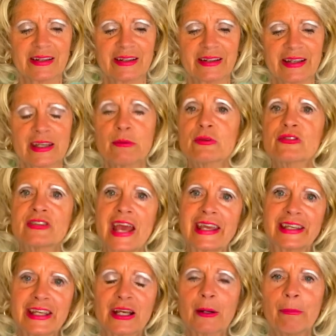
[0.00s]
He was
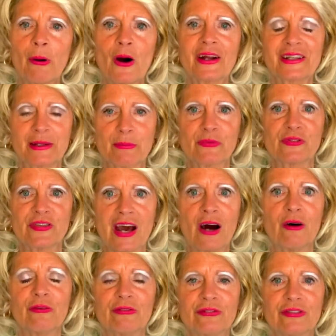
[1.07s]
taking upon
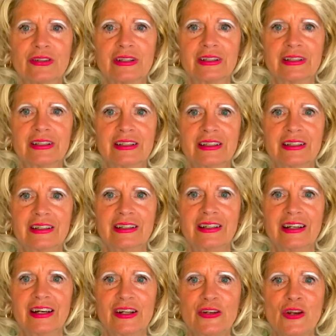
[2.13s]
himself
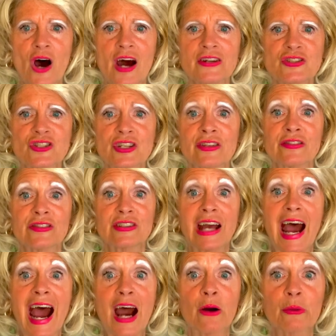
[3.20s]
not just
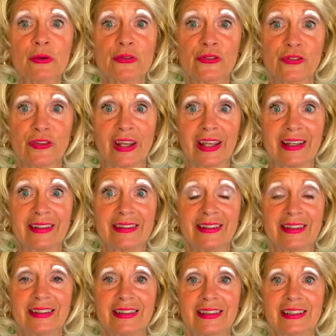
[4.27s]
our sin,
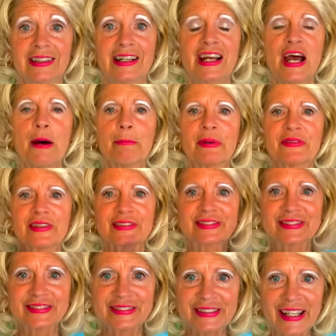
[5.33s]
but the
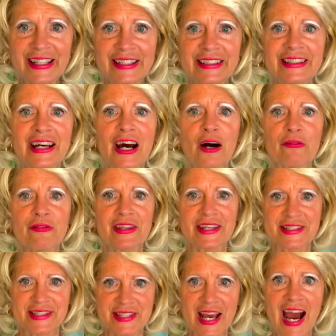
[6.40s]
sin of the
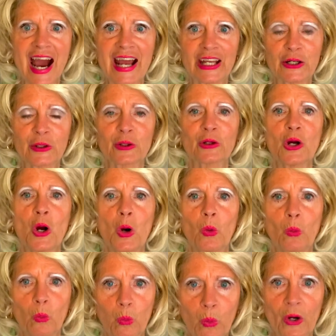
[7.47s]
entire
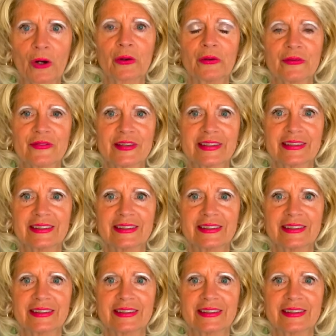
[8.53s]
world.